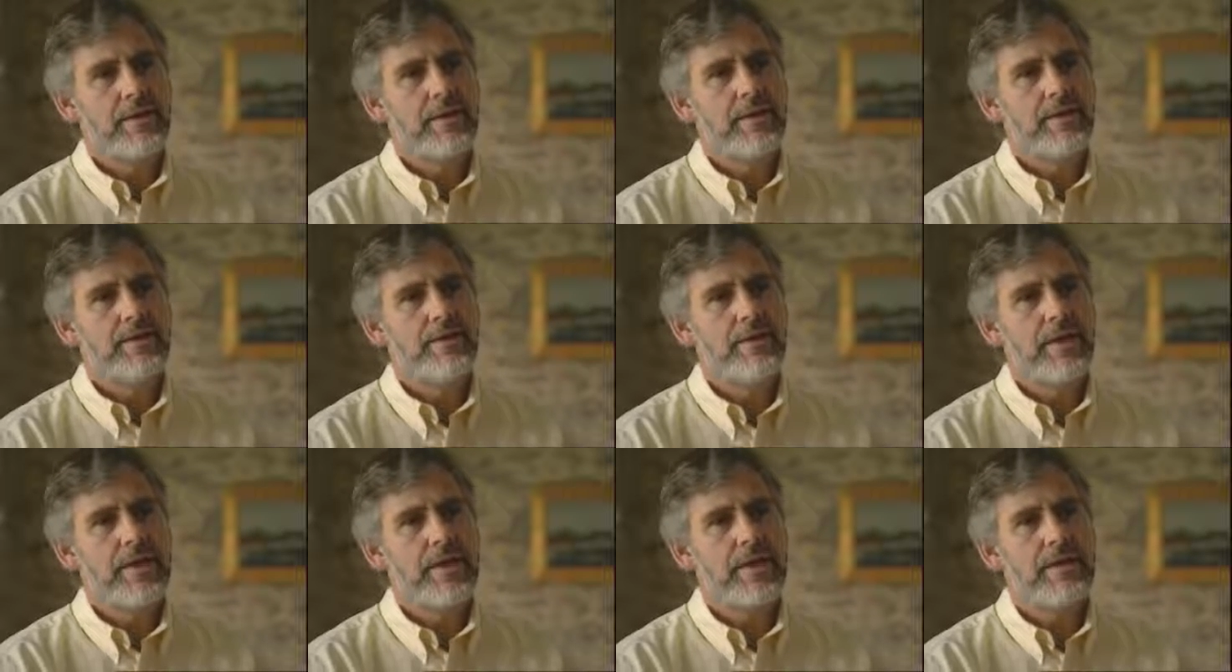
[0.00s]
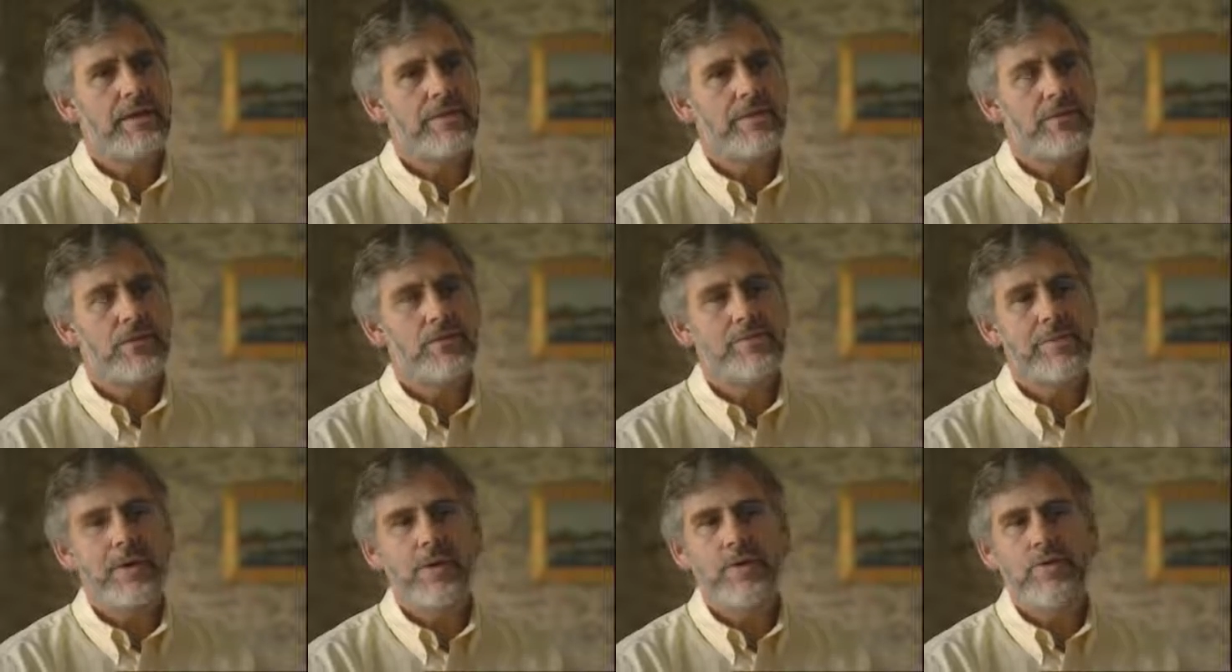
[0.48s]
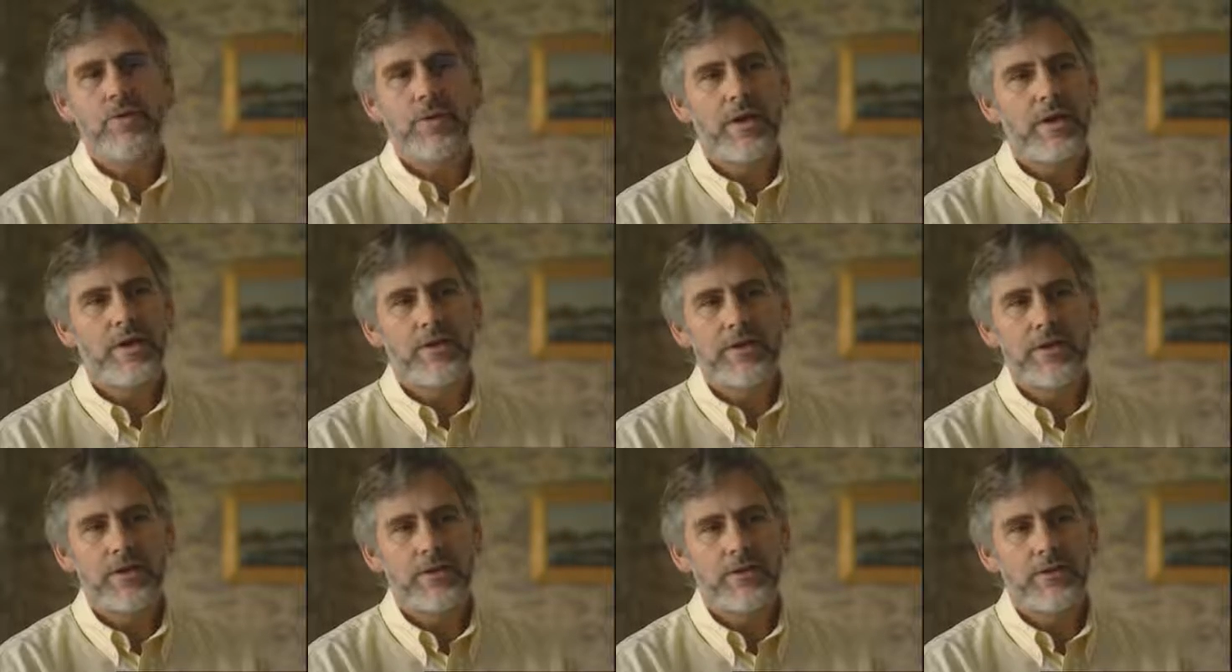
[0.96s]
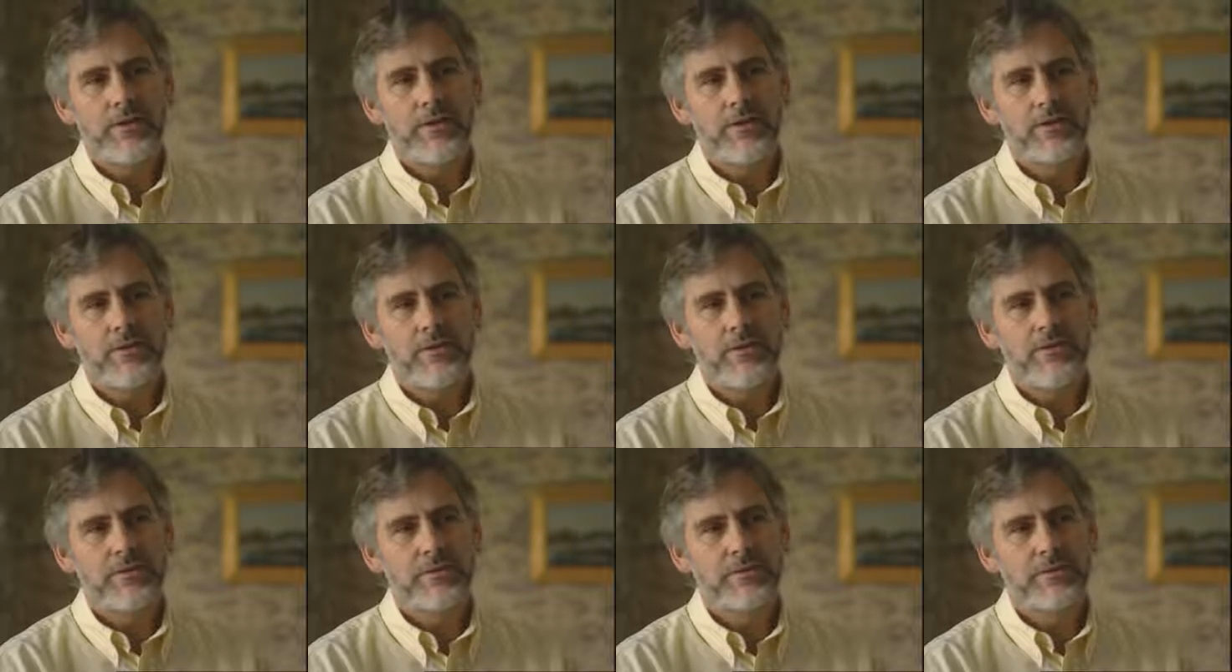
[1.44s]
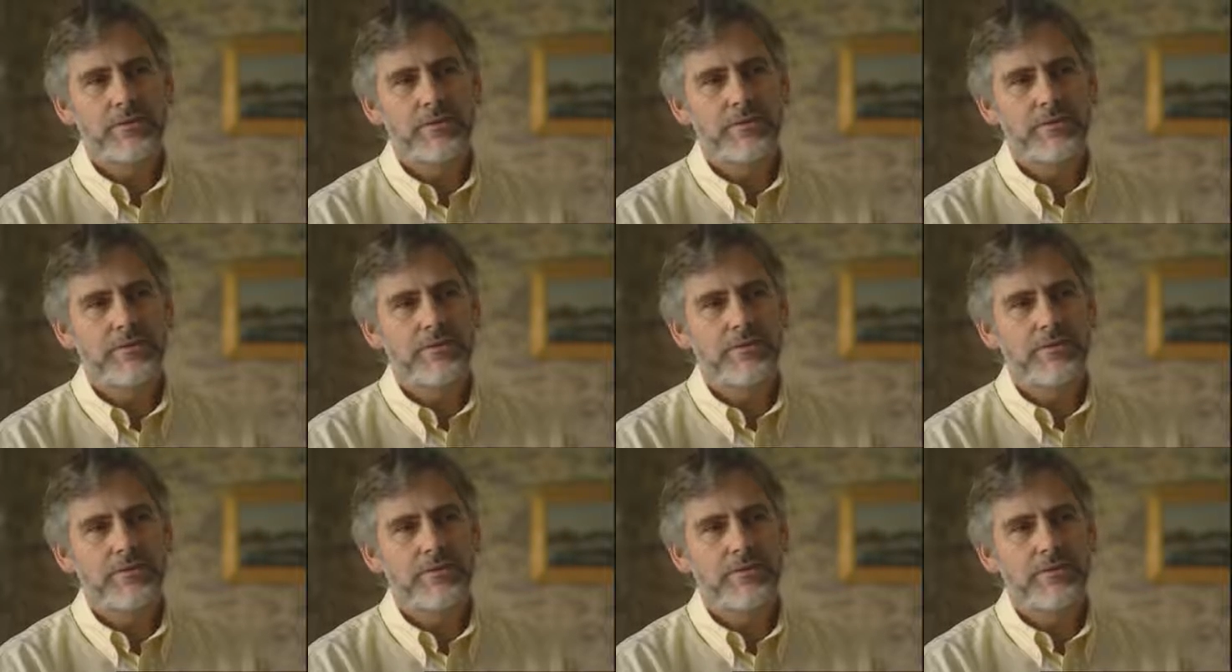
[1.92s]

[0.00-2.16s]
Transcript: then you might well conclude,